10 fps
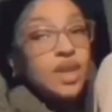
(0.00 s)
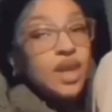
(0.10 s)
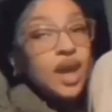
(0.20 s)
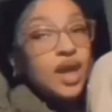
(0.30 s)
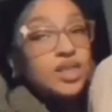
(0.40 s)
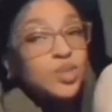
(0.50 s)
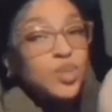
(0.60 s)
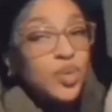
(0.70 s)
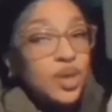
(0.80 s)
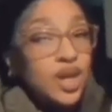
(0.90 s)
she will be set for
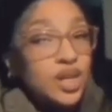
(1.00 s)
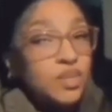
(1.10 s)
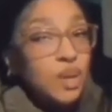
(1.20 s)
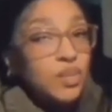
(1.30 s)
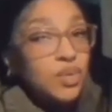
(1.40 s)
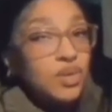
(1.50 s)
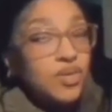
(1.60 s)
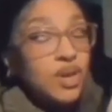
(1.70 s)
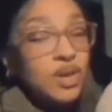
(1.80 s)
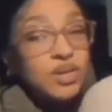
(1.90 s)
the day. And do
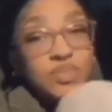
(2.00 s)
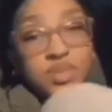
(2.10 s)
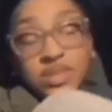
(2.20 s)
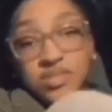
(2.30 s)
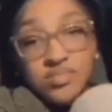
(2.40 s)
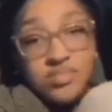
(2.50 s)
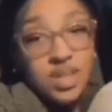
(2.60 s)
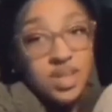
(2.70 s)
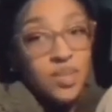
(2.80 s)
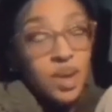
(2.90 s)
you see how she put the
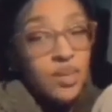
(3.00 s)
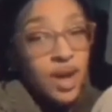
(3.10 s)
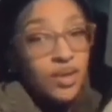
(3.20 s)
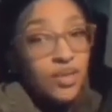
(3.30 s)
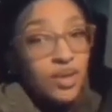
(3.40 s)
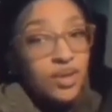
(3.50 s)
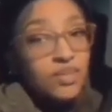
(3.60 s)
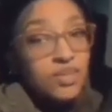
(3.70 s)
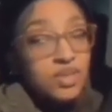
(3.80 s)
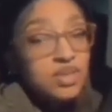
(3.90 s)
emphasis on rubbing
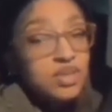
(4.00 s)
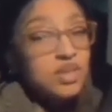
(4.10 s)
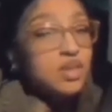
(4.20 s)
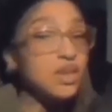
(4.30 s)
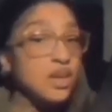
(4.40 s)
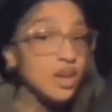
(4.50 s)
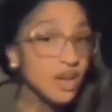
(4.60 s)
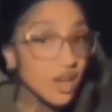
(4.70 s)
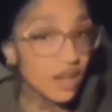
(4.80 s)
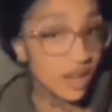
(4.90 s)
her butt?
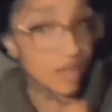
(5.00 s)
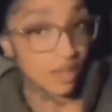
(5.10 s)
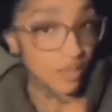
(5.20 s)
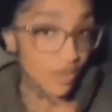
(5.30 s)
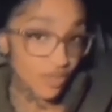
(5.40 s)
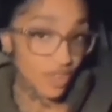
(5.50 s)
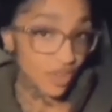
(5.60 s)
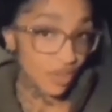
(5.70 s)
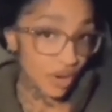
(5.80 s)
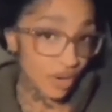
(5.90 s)
Because her butt is the
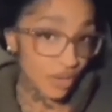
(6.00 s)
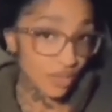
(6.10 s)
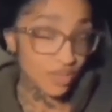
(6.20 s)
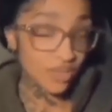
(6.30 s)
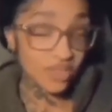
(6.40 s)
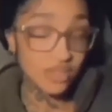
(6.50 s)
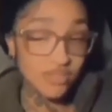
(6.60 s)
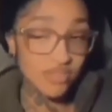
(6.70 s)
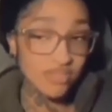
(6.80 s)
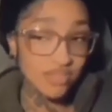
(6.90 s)
only thing she brings in the
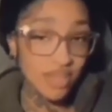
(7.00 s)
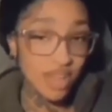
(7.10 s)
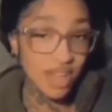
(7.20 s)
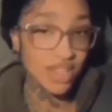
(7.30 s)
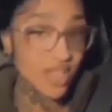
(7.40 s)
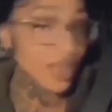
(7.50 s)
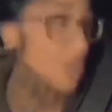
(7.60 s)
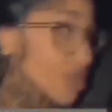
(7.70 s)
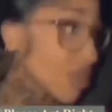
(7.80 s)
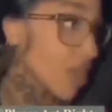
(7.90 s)
relationship.
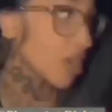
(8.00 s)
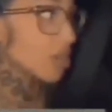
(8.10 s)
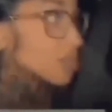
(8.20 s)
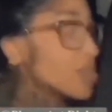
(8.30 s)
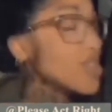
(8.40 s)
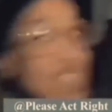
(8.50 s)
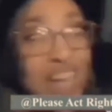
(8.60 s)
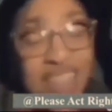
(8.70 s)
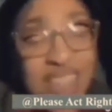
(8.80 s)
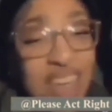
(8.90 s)
Relationships
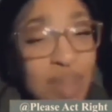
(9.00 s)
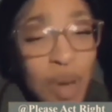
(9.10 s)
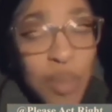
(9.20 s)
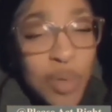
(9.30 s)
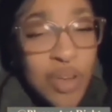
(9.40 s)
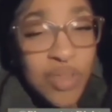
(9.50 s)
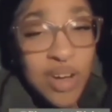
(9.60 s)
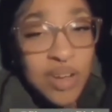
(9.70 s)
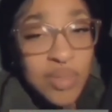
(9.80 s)
with most modern women